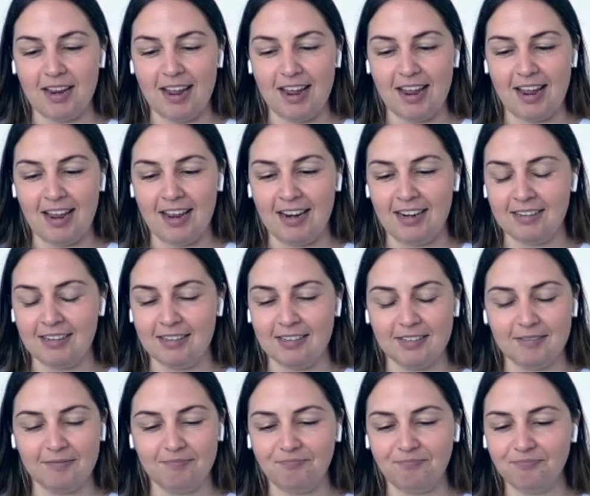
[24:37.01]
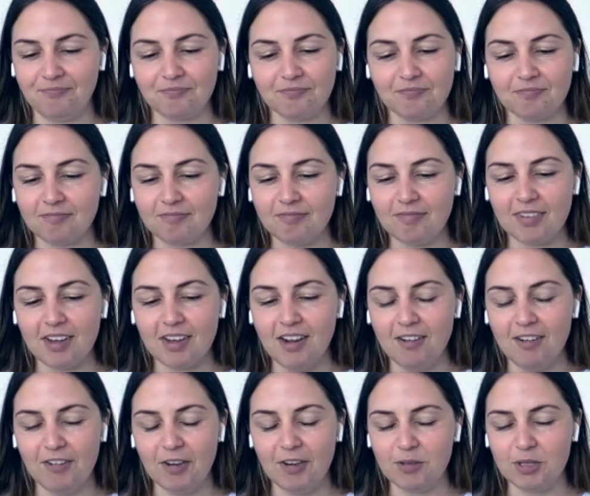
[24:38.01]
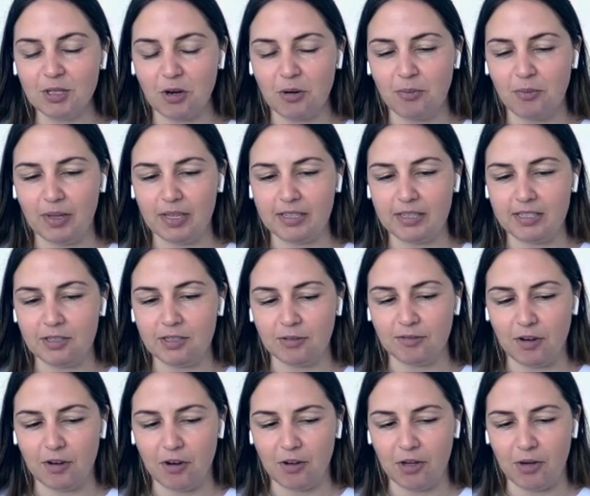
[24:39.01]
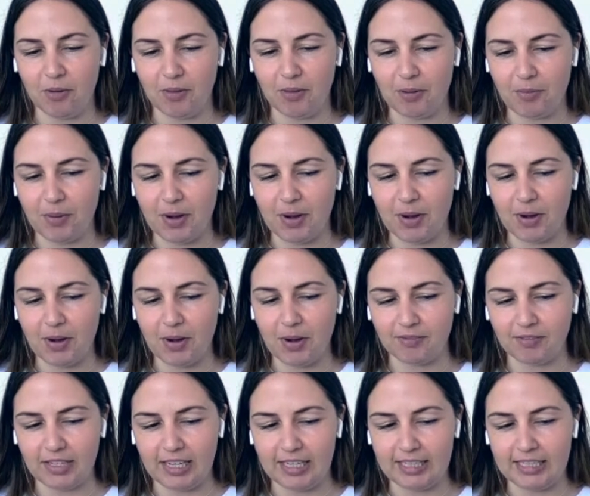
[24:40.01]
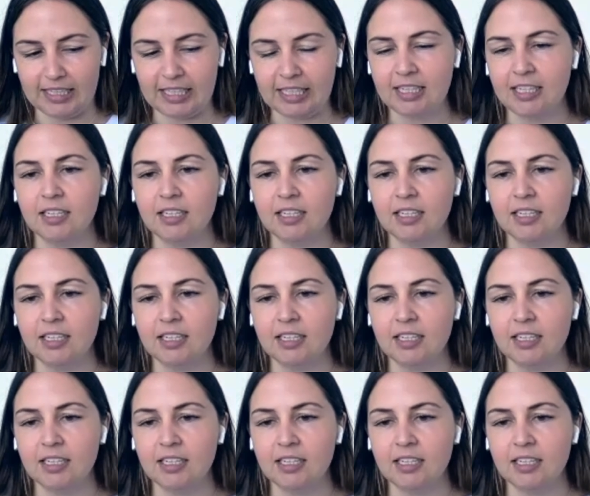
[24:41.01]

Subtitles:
And I feel so blessed to have got you on the path of like